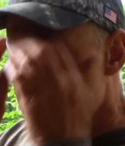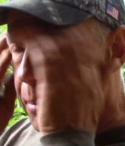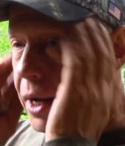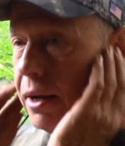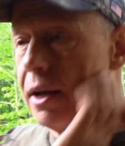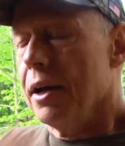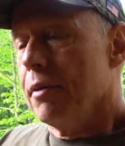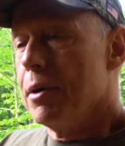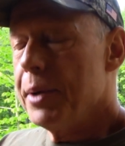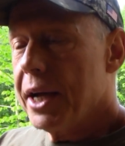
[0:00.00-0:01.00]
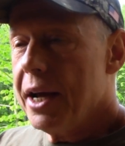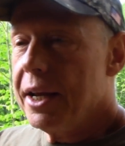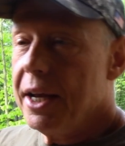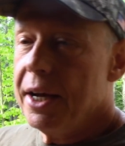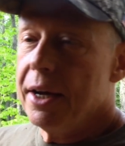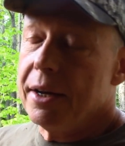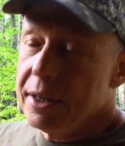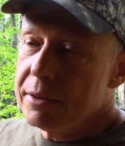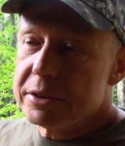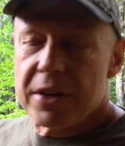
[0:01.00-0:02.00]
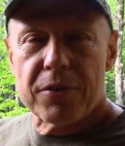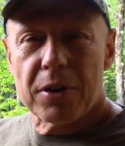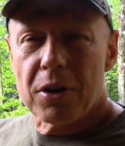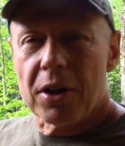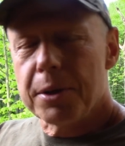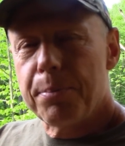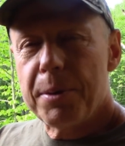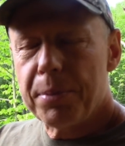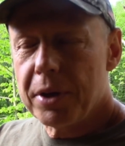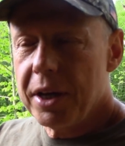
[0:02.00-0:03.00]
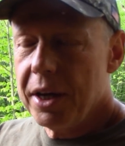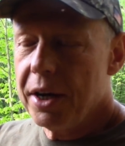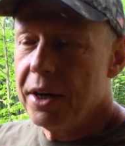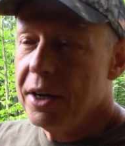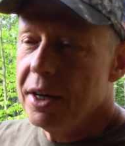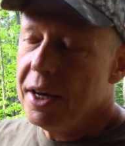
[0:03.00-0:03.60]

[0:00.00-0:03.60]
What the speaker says: but when we got here, it was all the people here.